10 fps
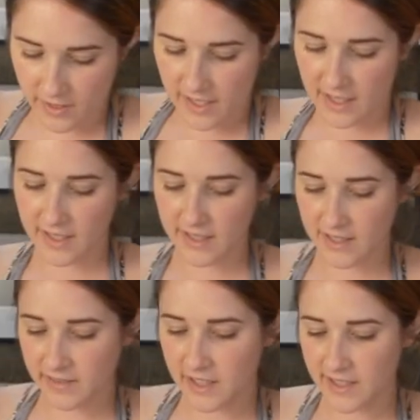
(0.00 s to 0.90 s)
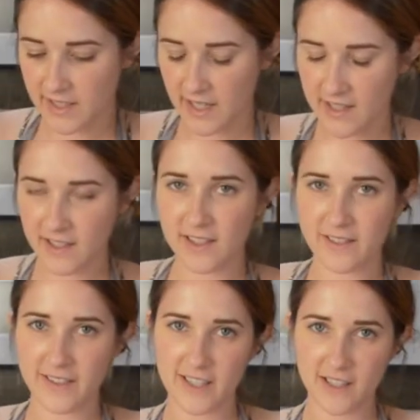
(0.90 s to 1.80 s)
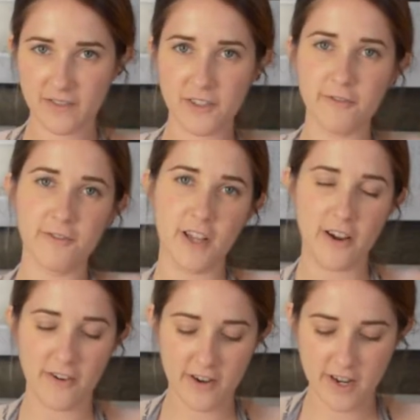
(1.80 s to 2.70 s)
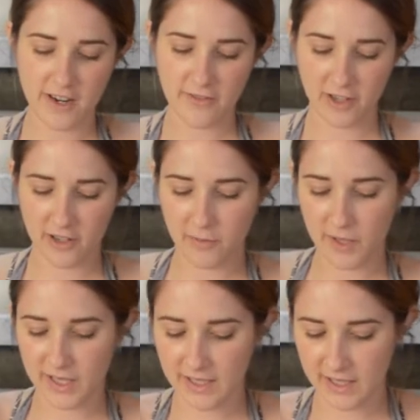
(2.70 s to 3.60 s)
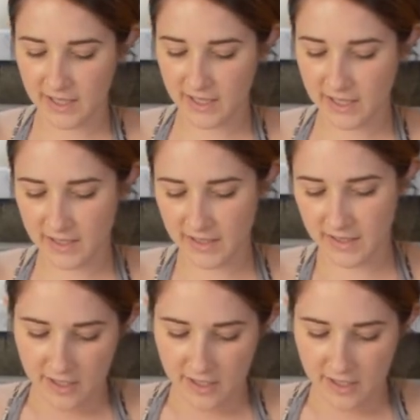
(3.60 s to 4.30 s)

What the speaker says: Okay, so we just added the rest of the flour and I'm gonna mix this.